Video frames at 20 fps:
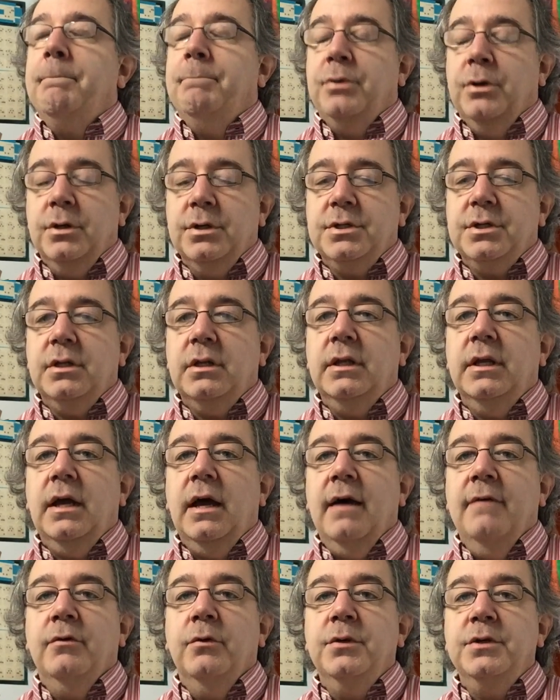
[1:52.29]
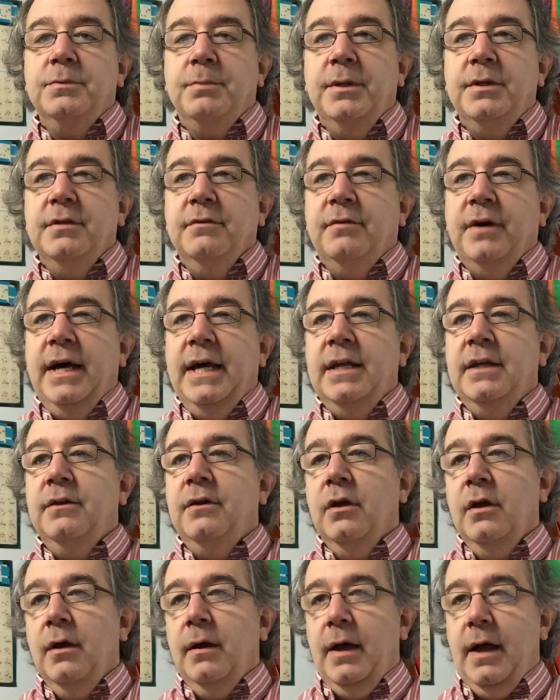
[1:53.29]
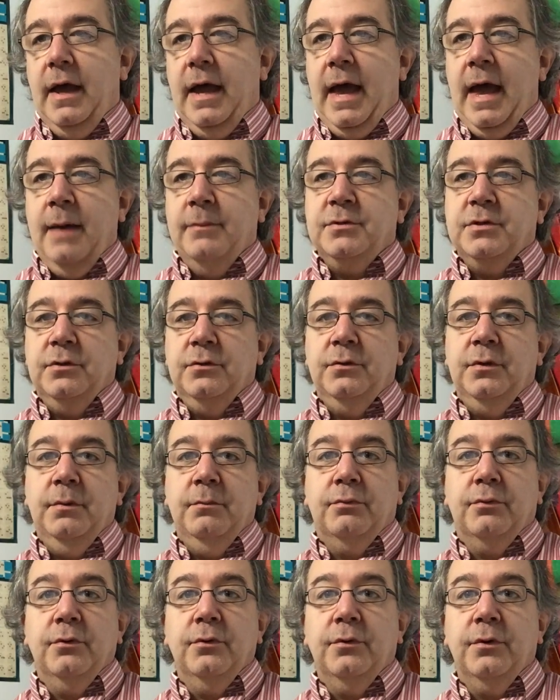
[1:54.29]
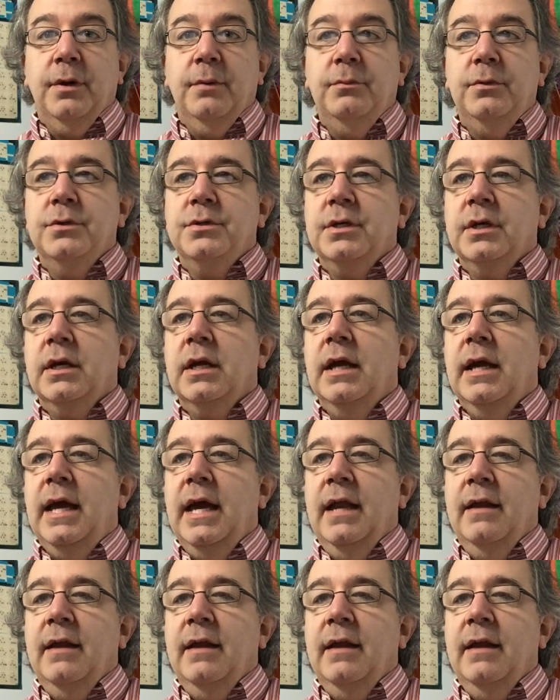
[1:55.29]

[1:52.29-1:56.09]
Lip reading: Personally, I've always been divided absolute and program music,